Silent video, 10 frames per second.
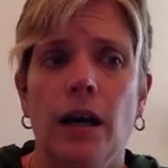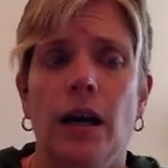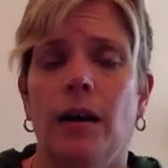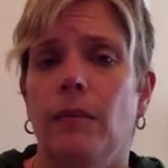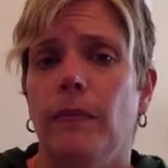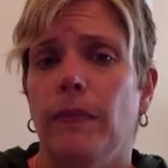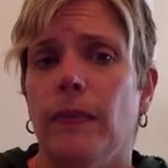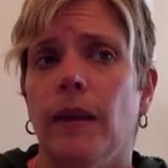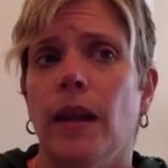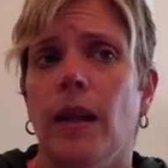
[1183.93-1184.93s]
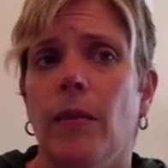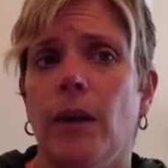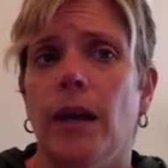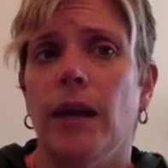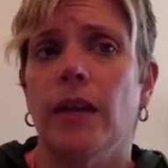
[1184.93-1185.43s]

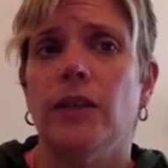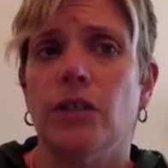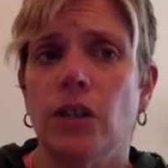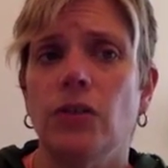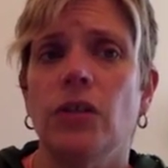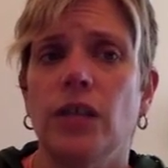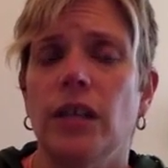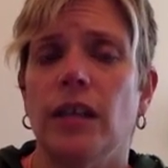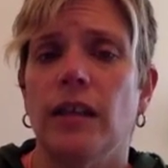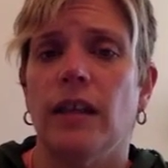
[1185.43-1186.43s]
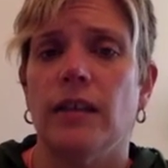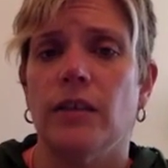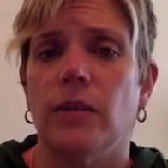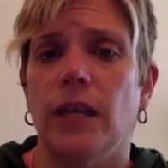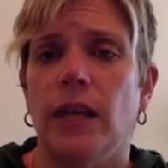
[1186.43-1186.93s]
But start looking at that
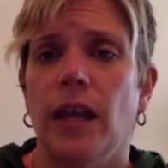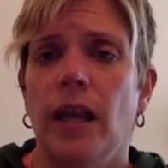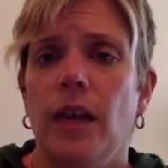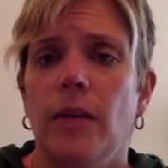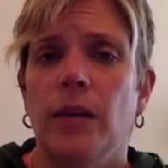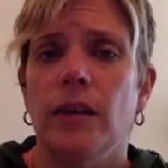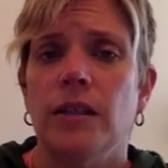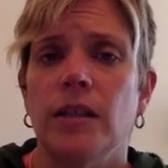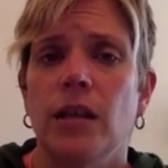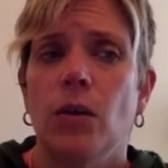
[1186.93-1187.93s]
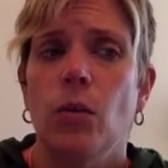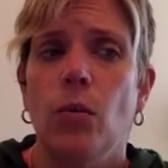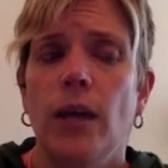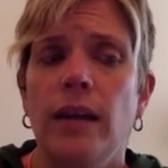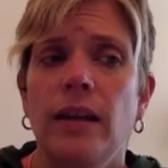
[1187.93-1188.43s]
this week, because
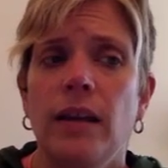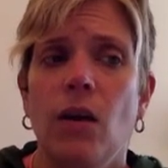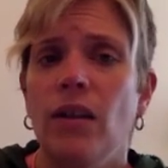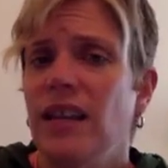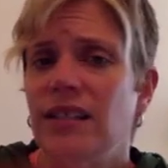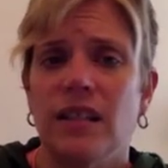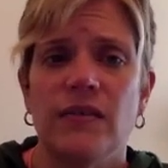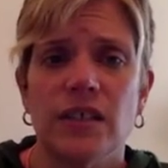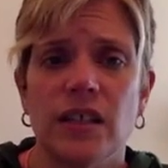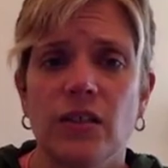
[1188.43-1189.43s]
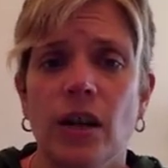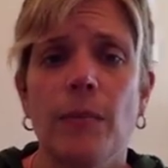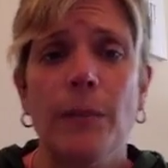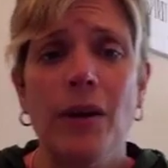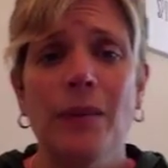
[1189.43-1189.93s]
when all that stuff is cleared up,
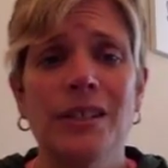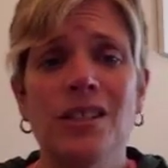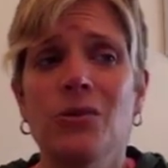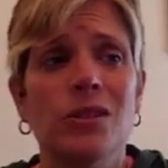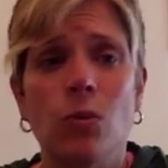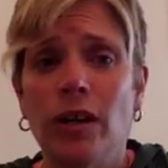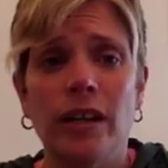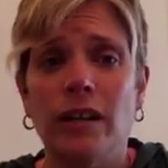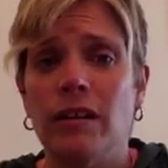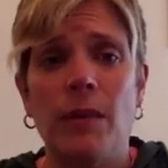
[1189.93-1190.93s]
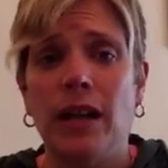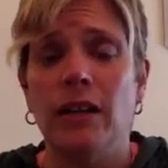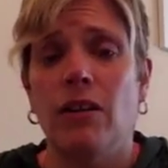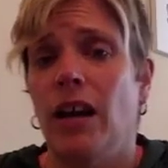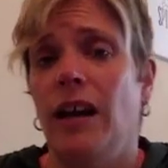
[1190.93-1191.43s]
I promise you it's working in the back of
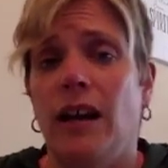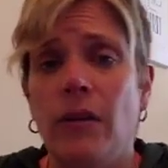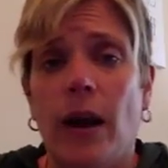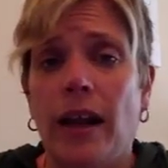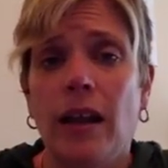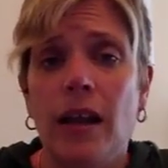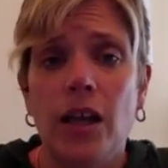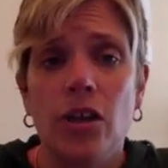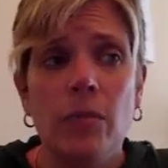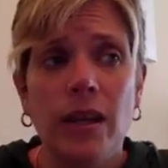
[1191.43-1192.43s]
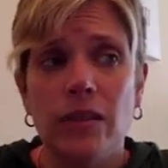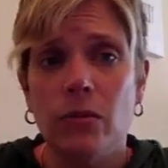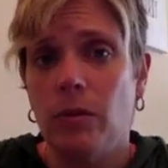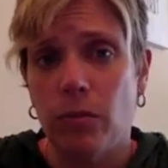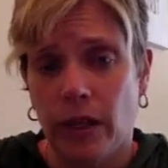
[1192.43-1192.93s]
your head anyway. You may as
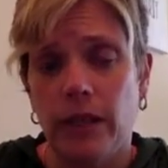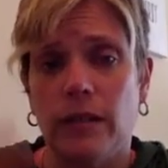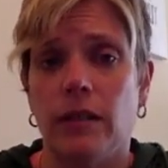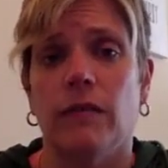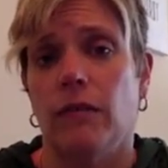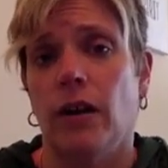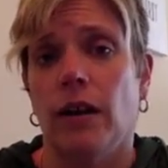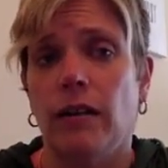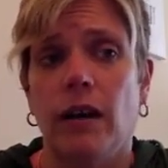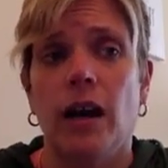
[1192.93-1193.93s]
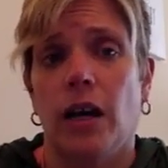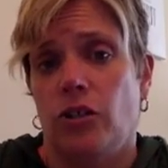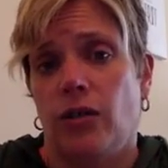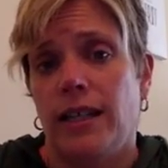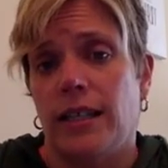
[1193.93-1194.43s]
well bring it to the front,
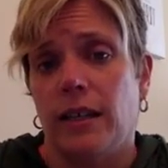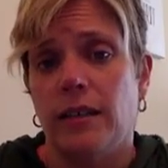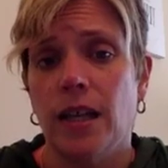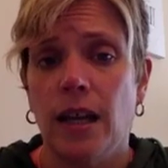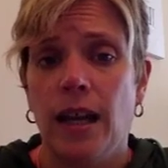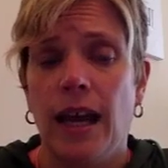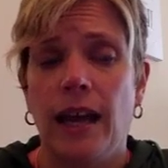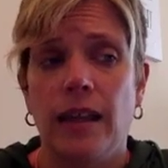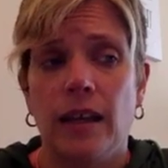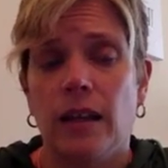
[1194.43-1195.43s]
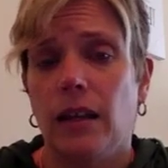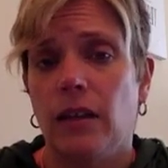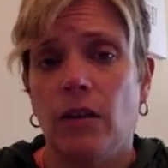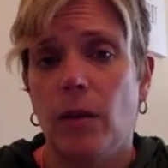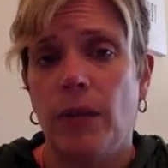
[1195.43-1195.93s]
address it, and then
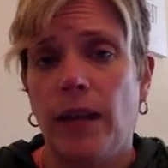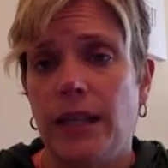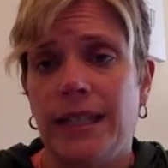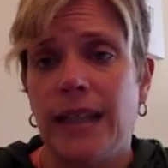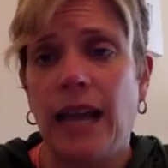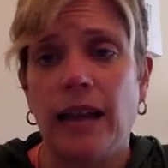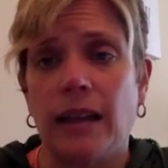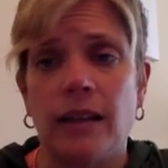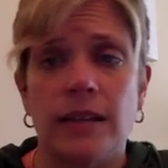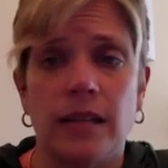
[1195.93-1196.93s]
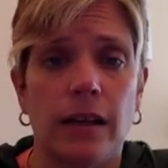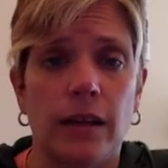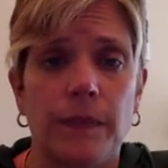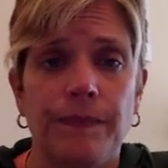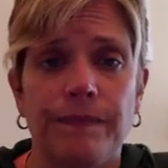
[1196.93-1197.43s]
clear up any static that's in
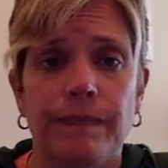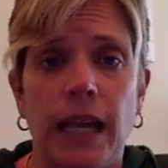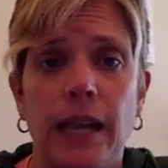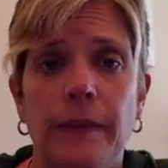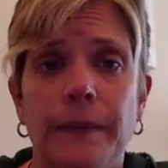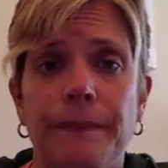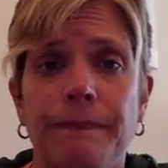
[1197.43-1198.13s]
there. Okay?